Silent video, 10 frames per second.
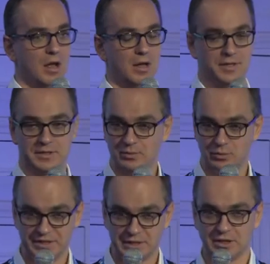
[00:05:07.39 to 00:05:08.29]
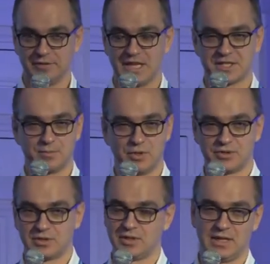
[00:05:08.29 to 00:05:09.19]
on return on
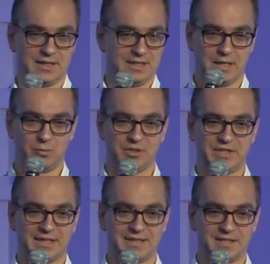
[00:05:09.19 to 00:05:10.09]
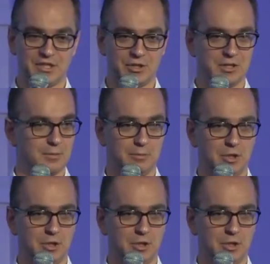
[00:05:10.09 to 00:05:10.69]
investment and that will take decision not,